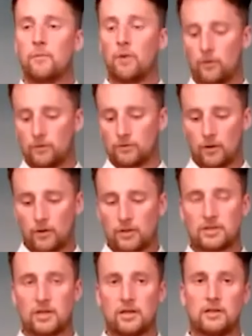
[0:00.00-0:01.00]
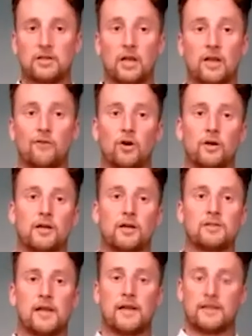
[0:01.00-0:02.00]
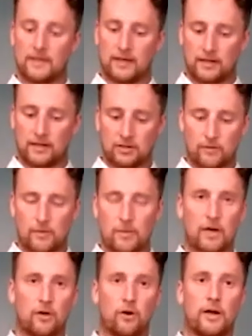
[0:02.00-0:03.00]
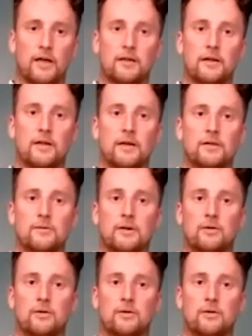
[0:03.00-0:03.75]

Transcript: all we've done is the chili vodka instead, and then just a wee bit of coriander there as well,